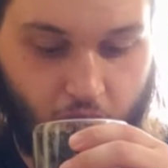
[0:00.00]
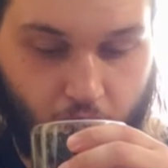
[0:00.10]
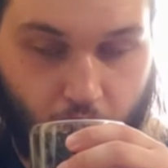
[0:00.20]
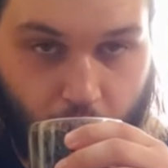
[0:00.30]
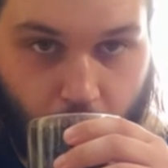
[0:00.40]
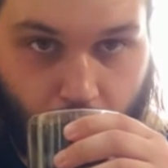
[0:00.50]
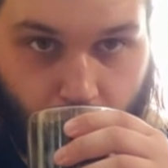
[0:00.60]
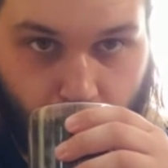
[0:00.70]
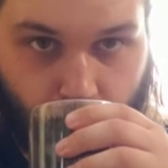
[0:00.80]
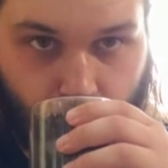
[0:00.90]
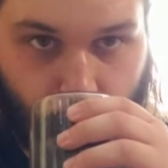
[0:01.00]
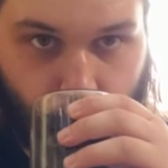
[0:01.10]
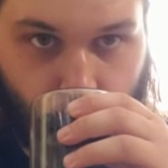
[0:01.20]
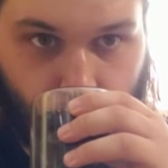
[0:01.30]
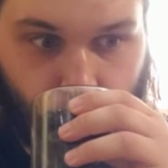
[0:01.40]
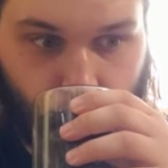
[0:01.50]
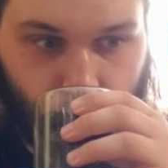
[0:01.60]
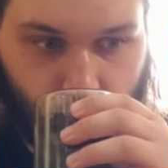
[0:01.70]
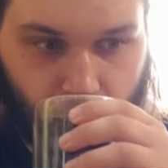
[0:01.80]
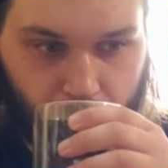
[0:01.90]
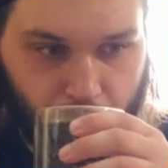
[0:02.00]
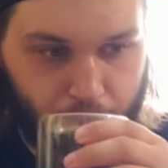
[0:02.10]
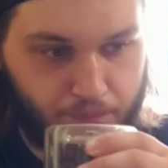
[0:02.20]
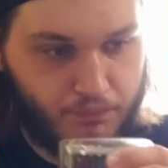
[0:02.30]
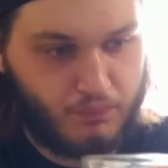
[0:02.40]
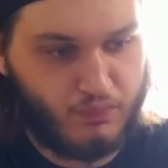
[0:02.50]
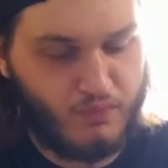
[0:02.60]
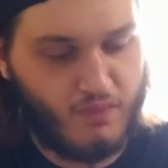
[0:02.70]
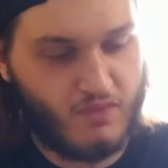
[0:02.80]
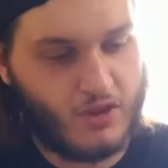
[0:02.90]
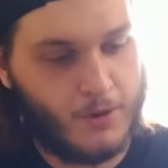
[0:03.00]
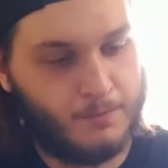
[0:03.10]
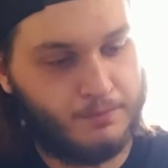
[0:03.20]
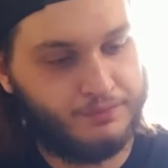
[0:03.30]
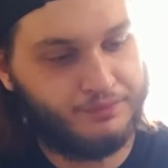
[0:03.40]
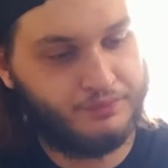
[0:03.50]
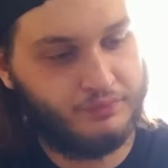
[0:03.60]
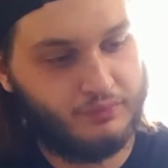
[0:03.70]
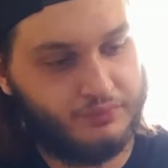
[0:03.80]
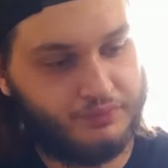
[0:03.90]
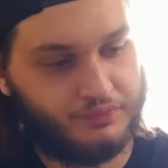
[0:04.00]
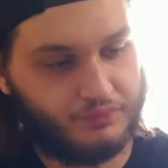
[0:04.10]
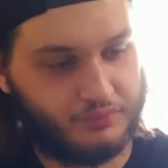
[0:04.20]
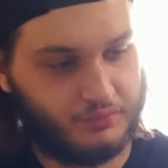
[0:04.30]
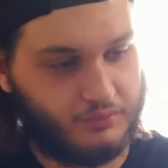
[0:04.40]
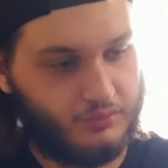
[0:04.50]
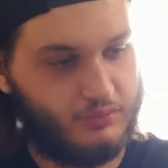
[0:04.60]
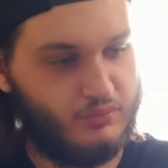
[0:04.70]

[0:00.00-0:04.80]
Nobody speaks.